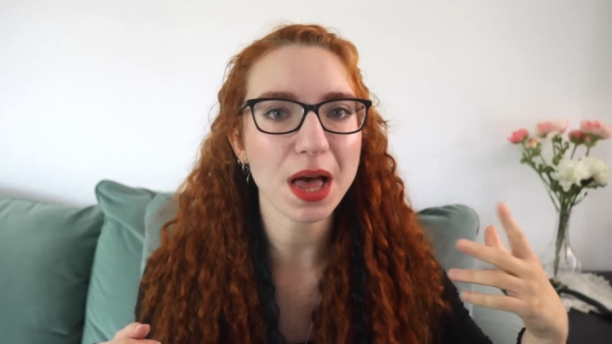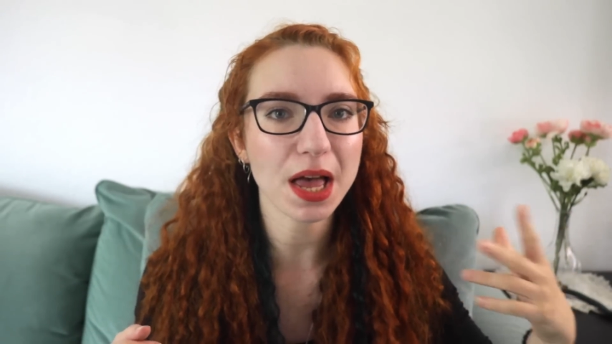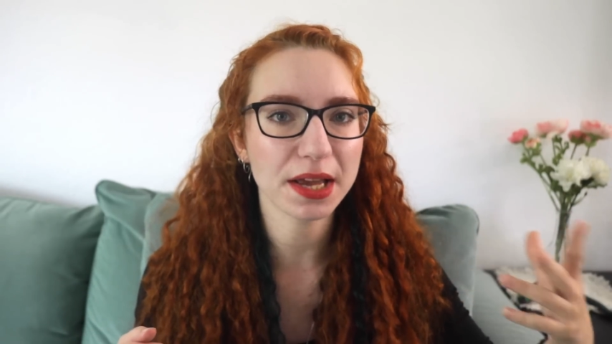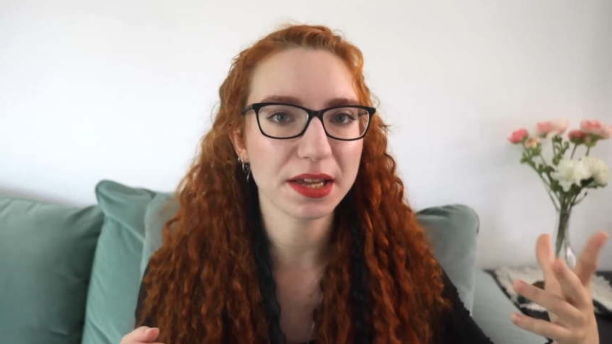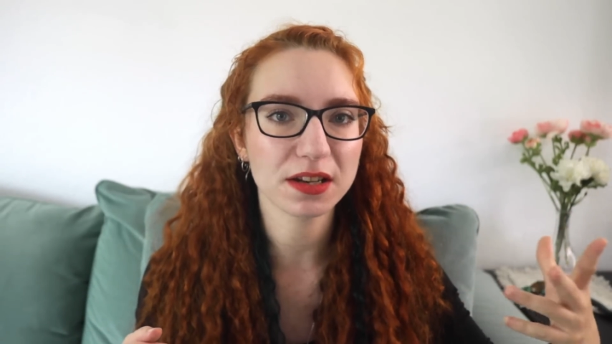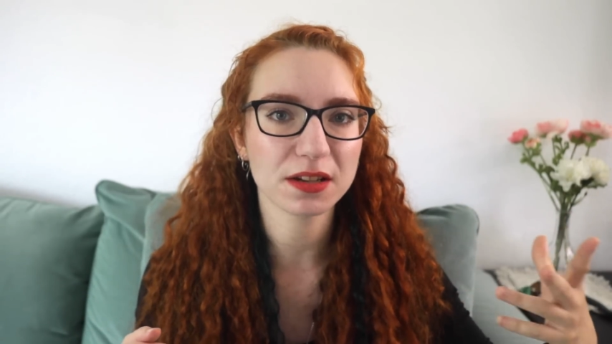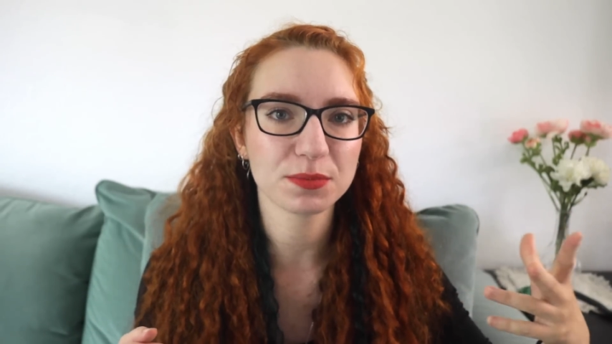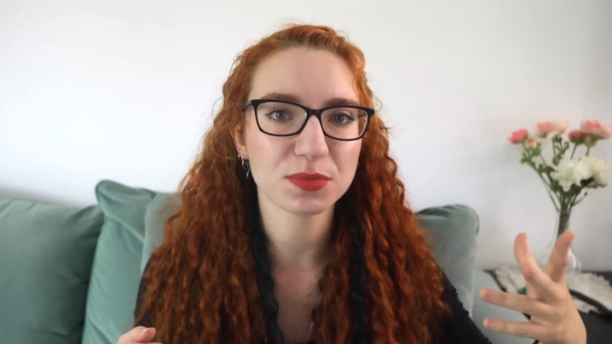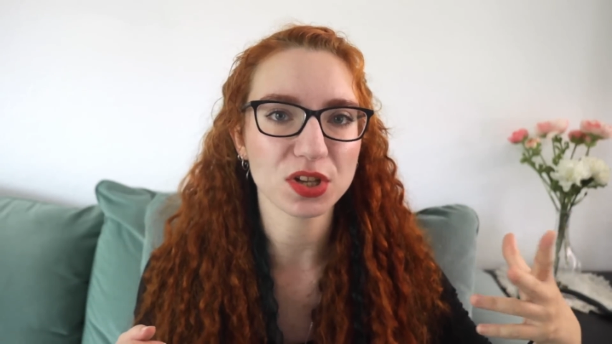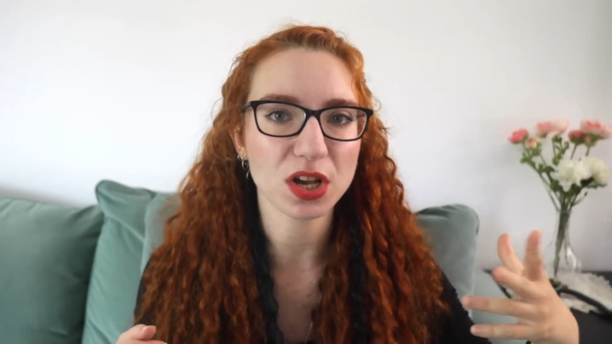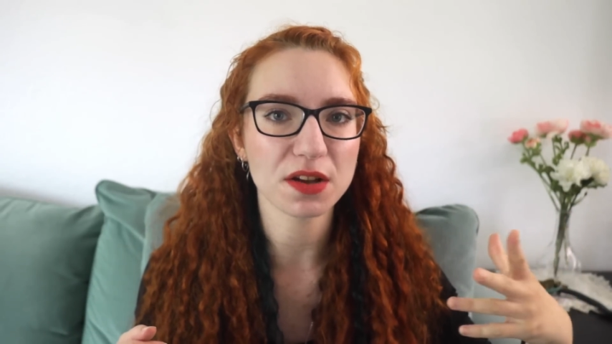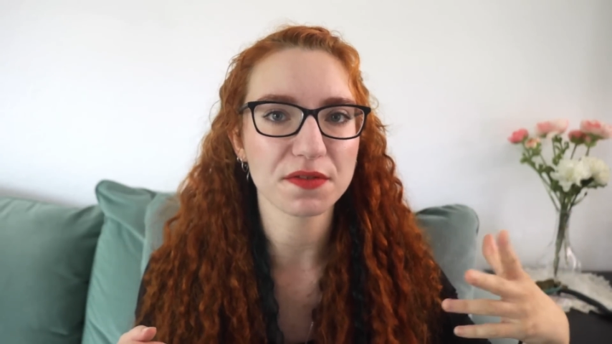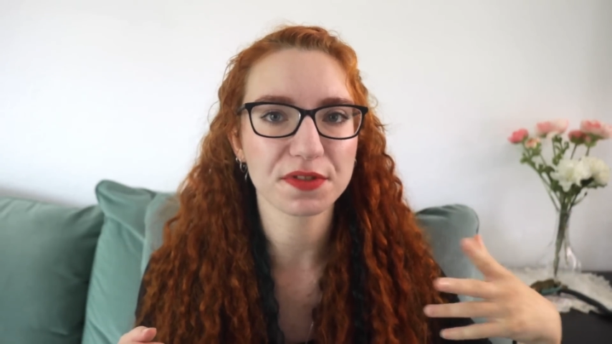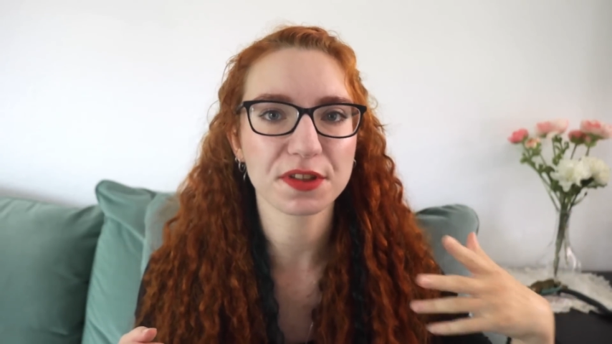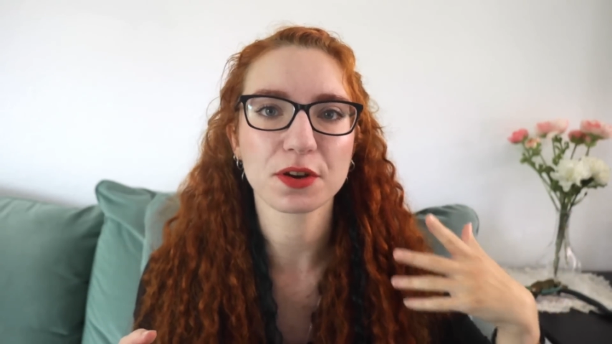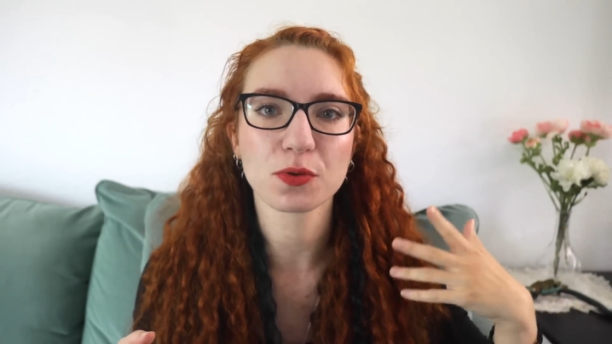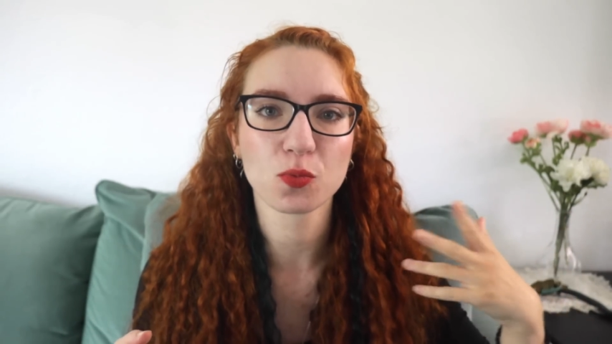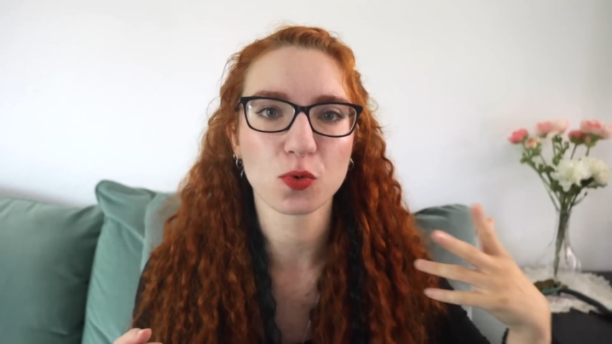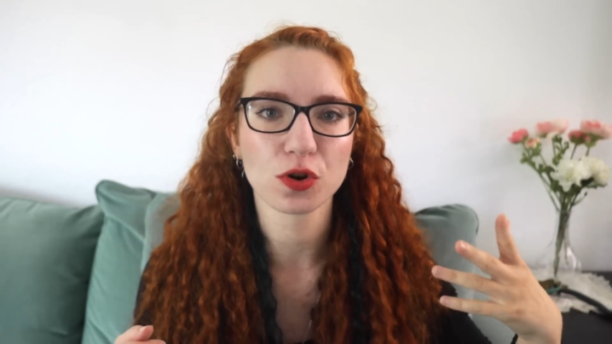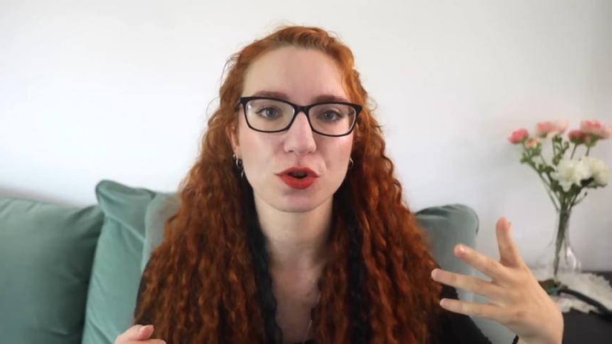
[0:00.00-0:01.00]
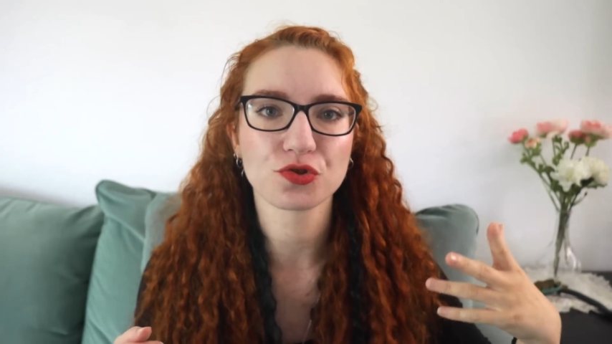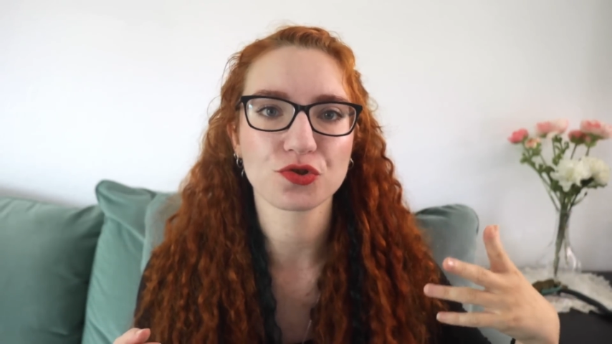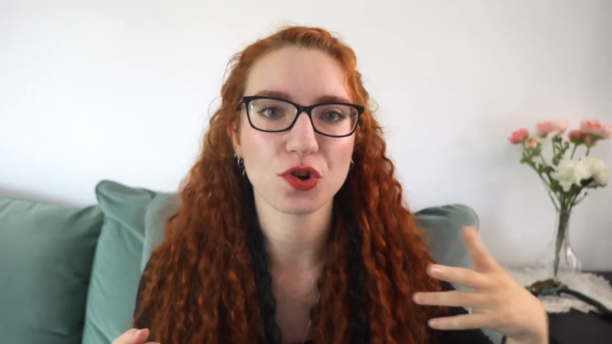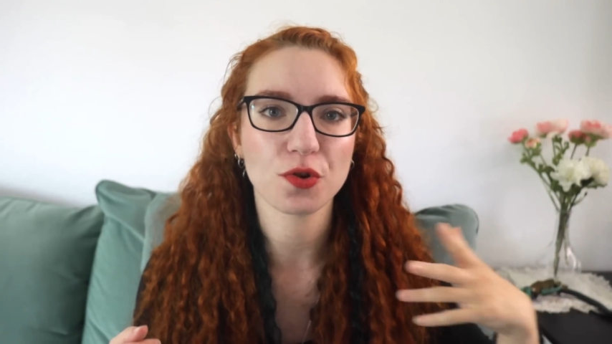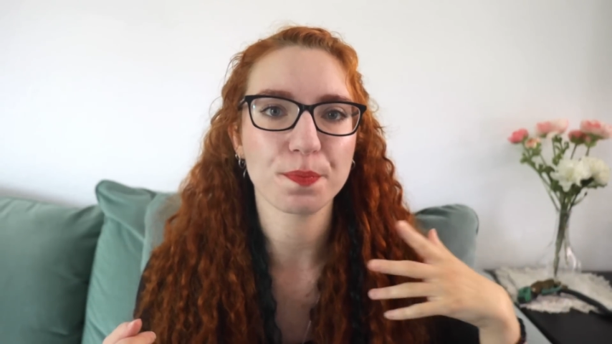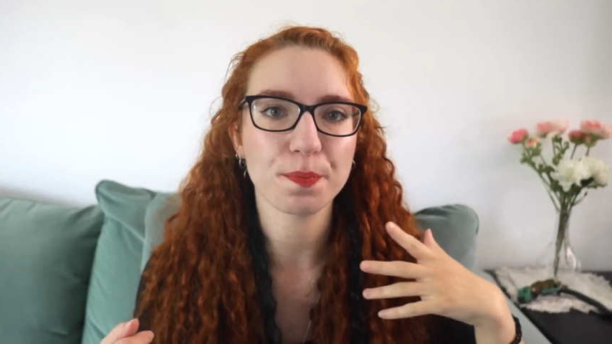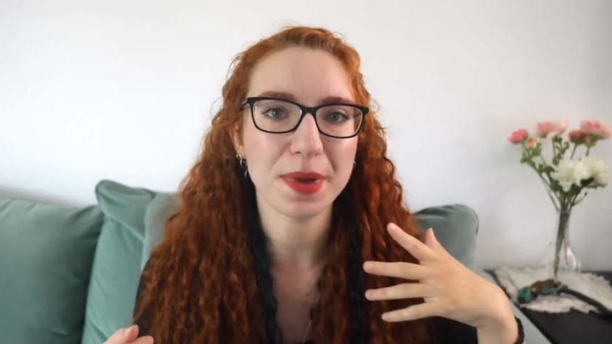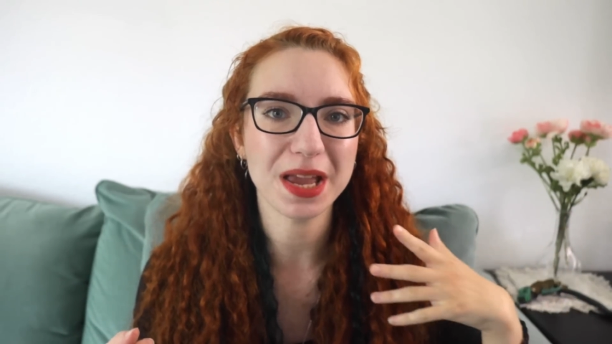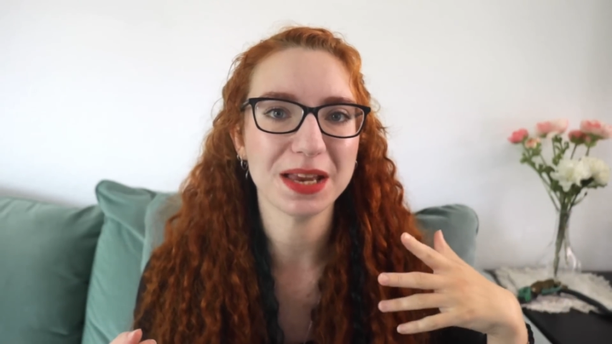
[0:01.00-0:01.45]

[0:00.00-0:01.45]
items of their wardrobe